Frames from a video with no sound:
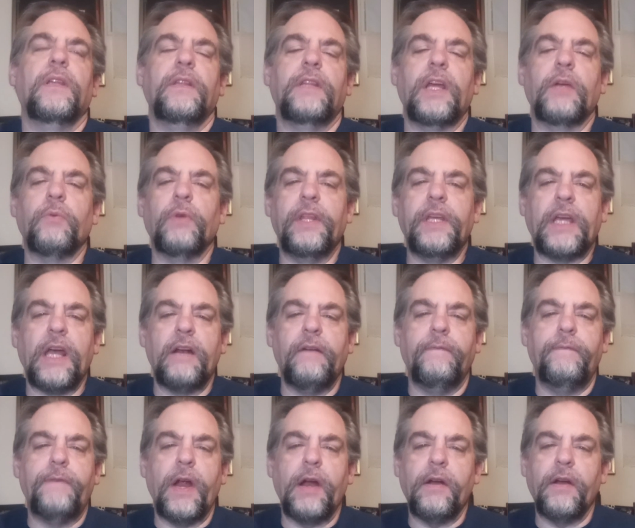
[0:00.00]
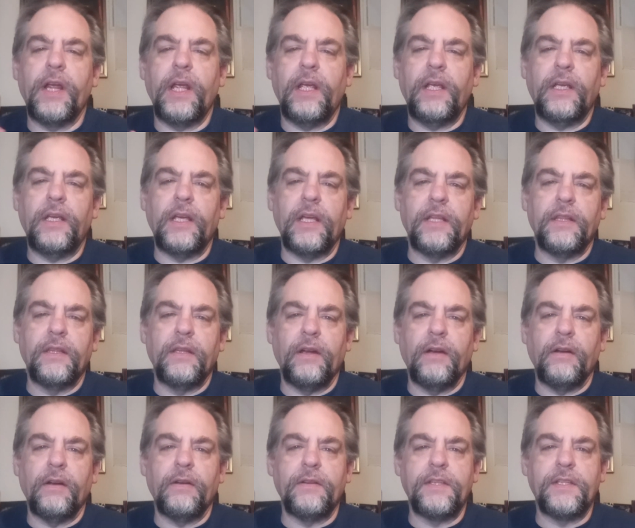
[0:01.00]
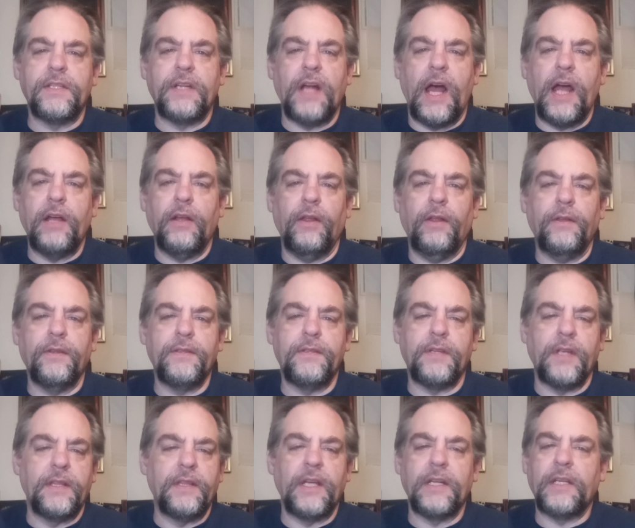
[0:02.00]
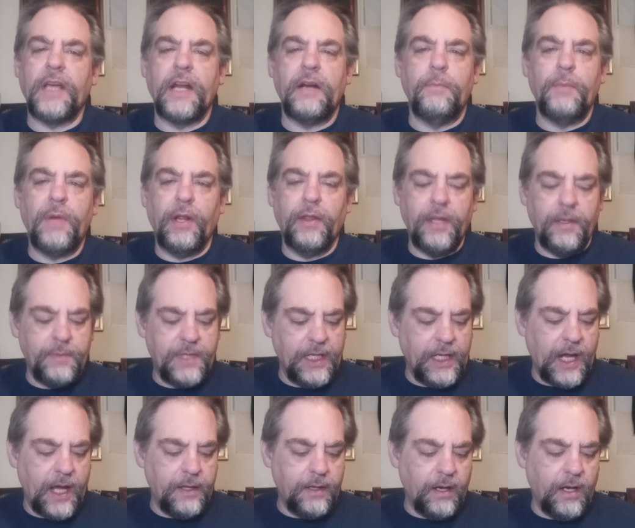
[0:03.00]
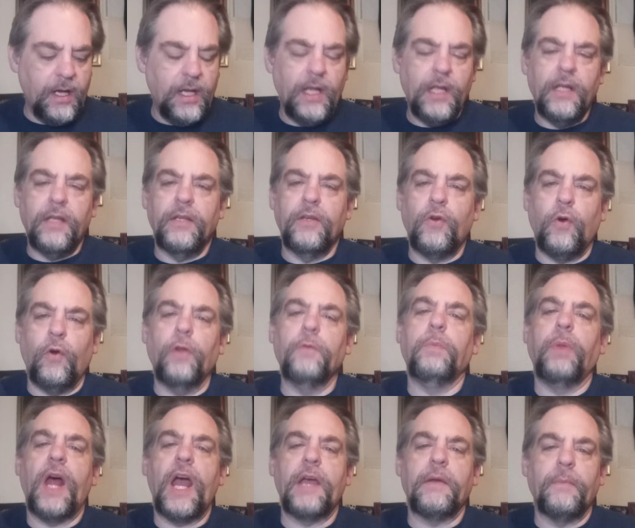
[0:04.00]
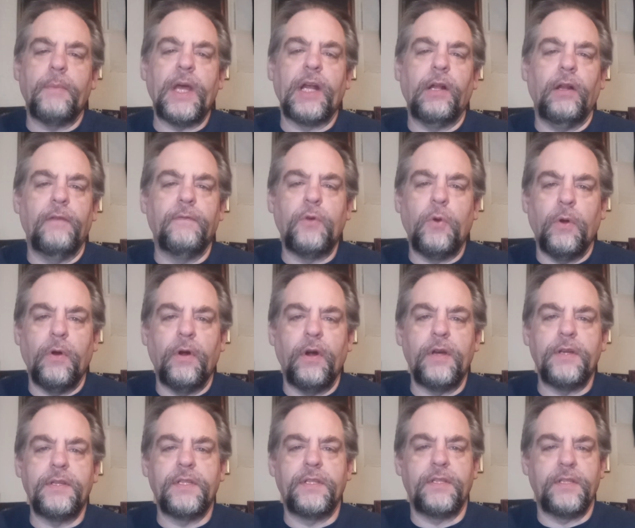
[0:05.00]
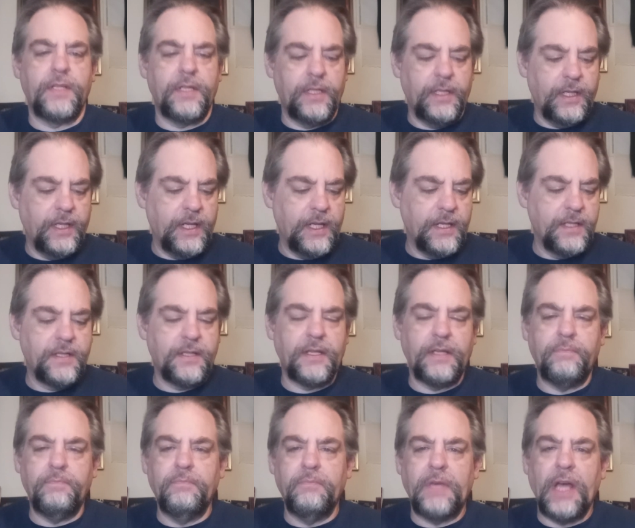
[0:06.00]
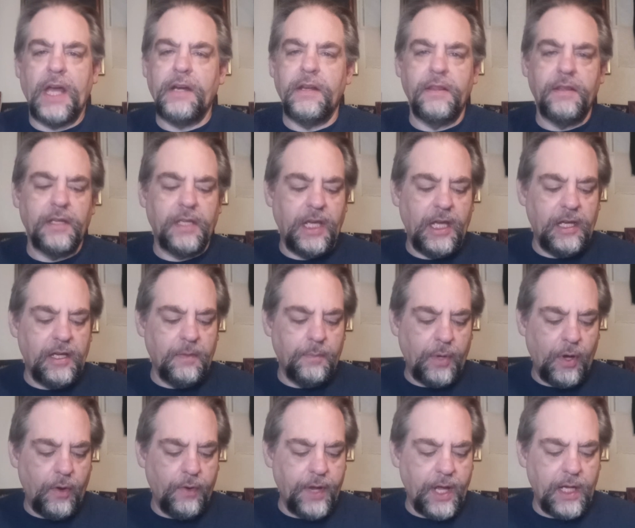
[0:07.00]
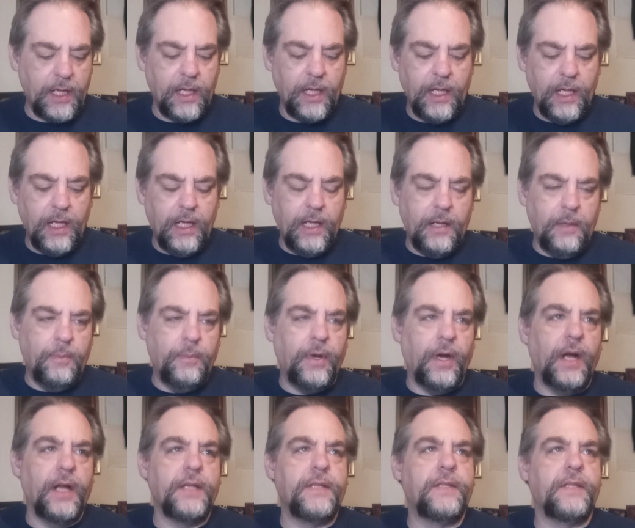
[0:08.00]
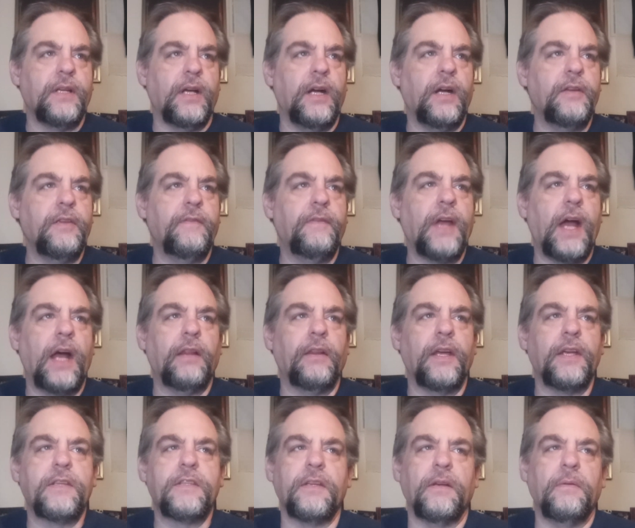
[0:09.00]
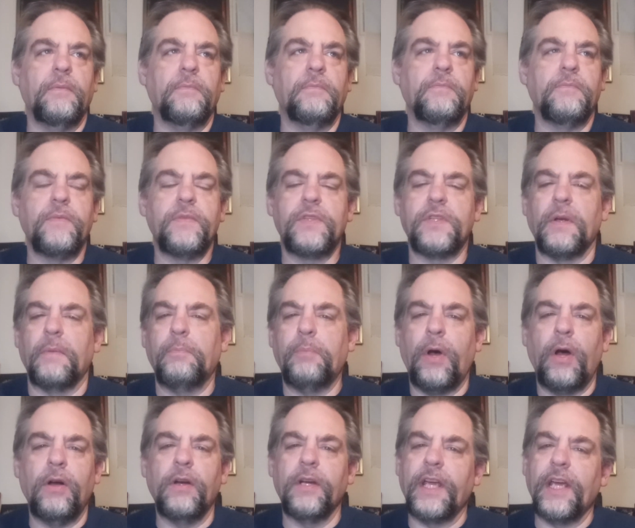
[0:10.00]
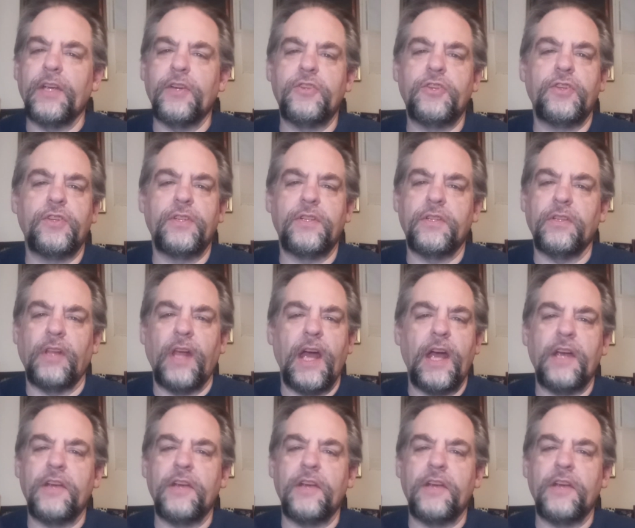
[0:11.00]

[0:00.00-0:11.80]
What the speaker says: really kind of vary in their styles and then kind of meld them together. Cold black metal, of course, is kind of the key component, but you've got like some punkish